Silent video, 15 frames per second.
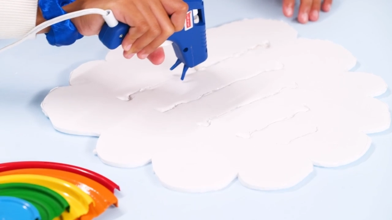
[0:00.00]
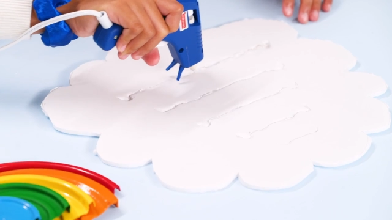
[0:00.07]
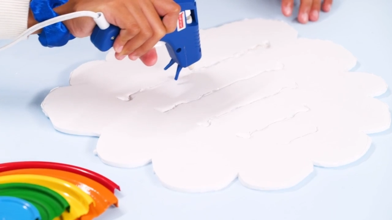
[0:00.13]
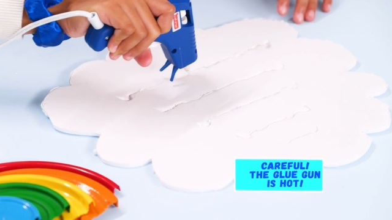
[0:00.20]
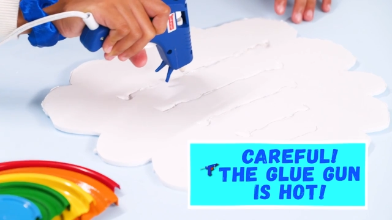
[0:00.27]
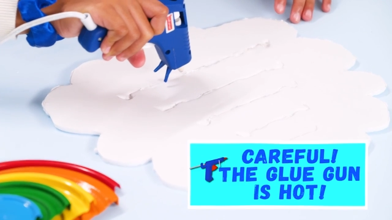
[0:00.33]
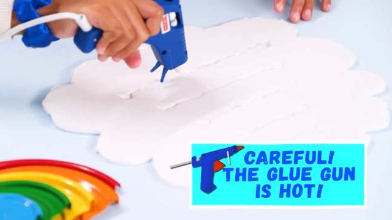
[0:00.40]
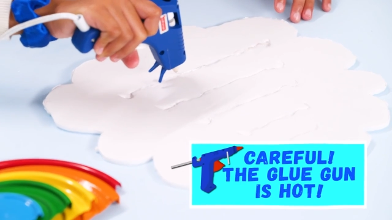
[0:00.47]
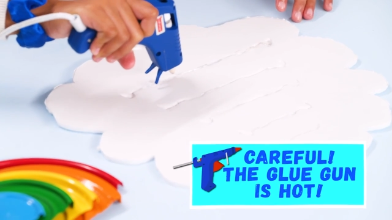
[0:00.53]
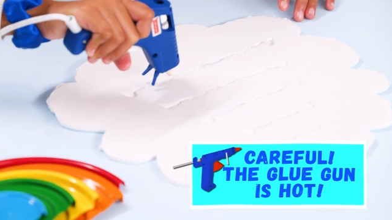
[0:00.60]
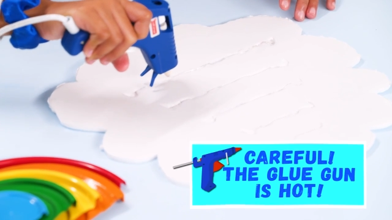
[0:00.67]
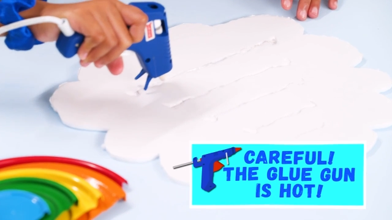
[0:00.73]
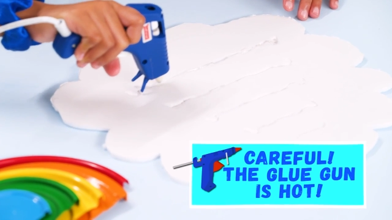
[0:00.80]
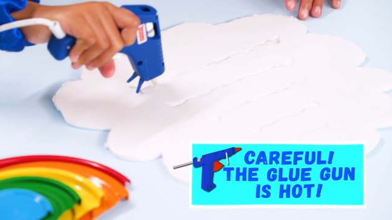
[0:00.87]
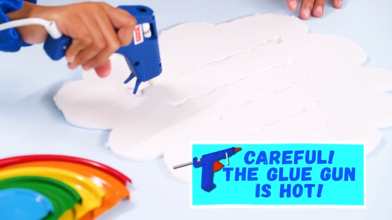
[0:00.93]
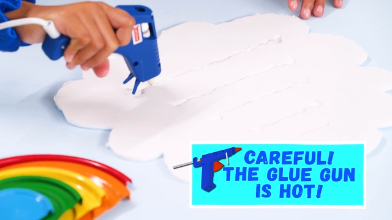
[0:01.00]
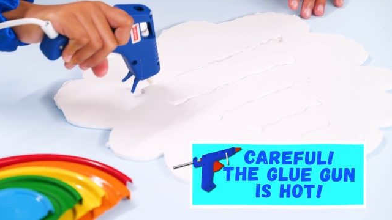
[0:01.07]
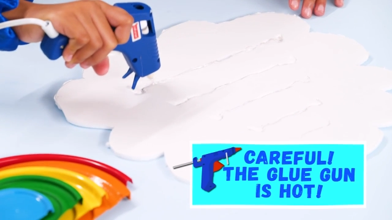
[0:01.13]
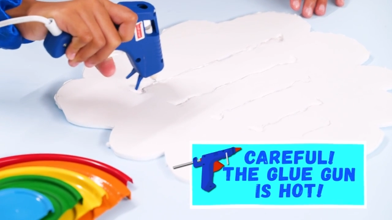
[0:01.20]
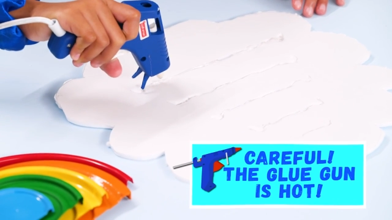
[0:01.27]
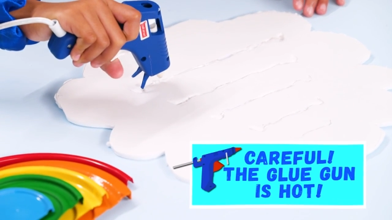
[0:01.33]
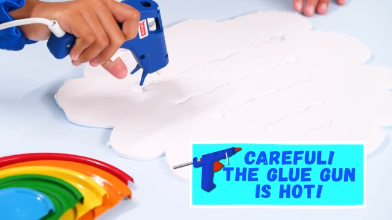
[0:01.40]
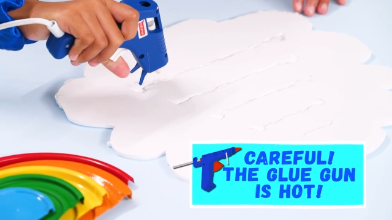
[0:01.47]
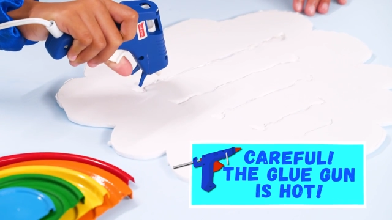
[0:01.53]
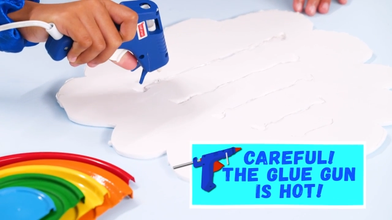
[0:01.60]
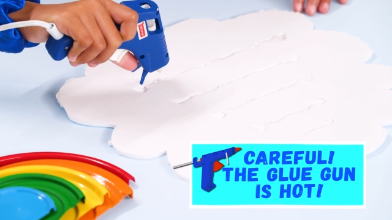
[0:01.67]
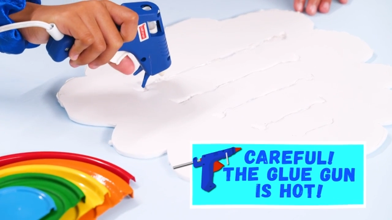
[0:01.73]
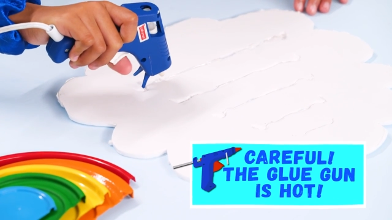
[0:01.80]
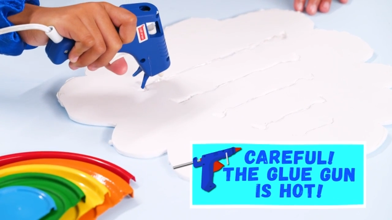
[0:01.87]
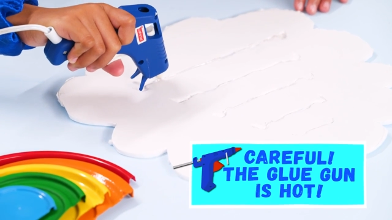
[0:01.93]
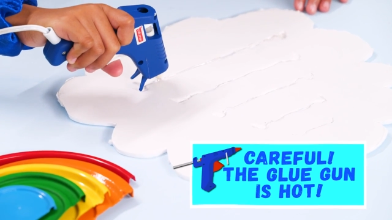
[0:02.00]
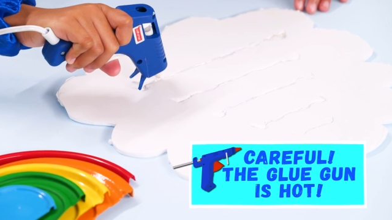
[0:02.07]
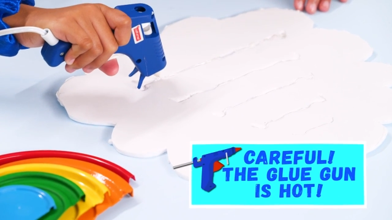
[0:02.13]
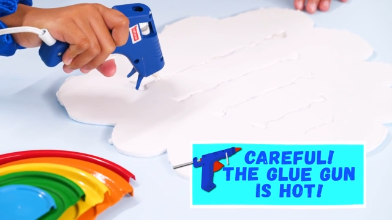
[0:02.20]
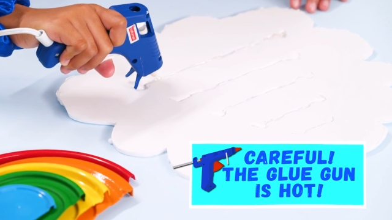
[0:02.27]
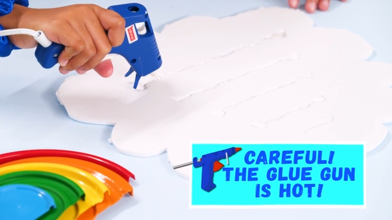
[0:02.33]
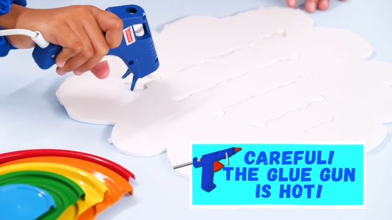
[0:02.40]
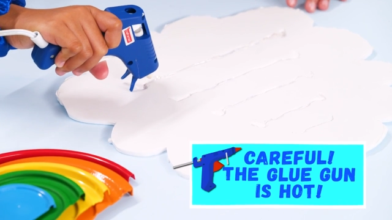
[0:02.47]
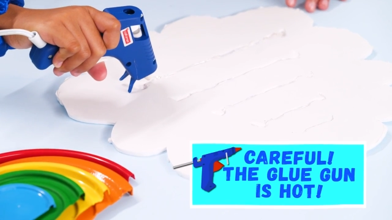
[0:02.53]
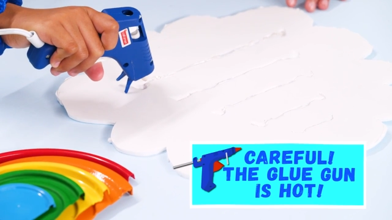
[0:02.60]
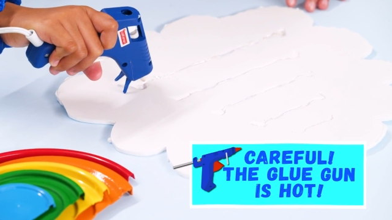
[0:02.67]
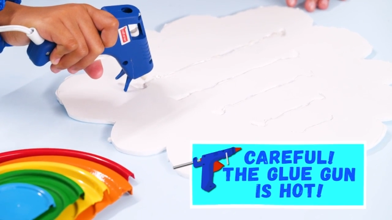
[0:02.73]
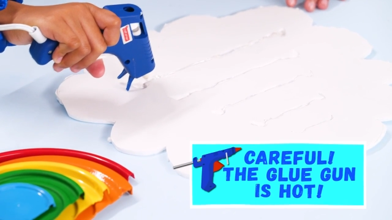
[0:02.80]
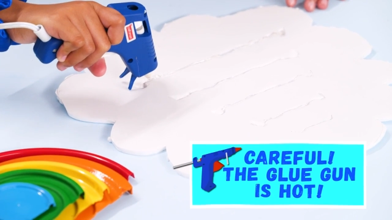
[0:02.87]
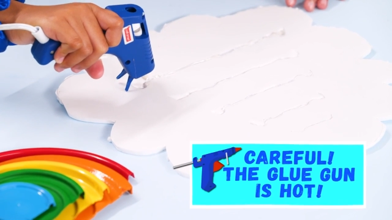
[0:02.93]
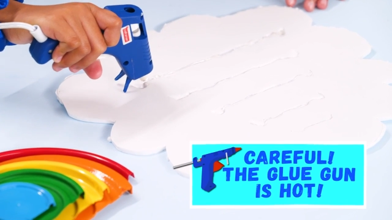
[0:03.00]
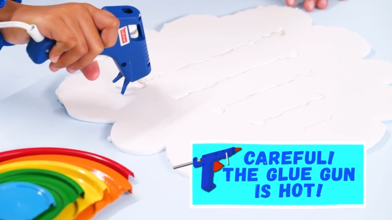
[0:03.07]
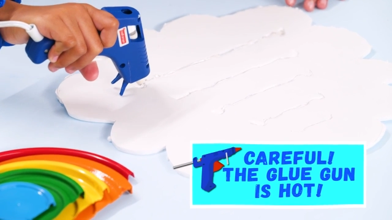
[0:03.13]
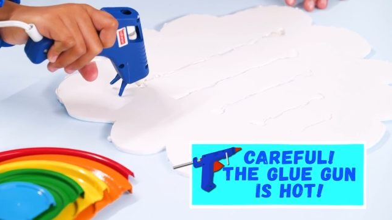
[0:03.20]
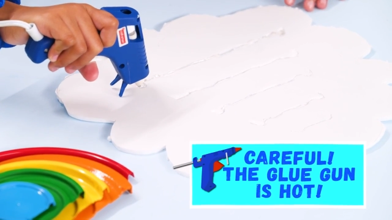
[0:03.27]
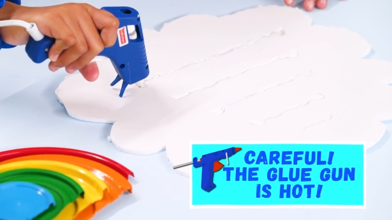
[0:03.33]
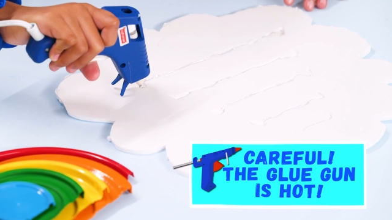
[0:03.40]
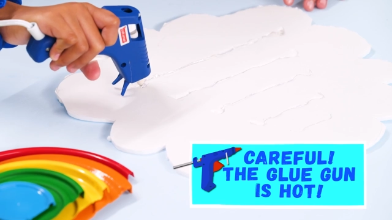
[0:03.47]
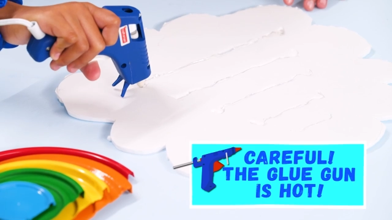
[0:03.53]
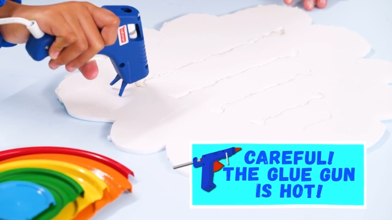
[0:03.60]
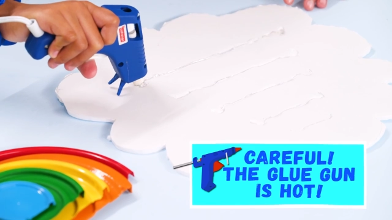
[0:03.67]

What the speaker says: No face is visible, so there are no lips to read.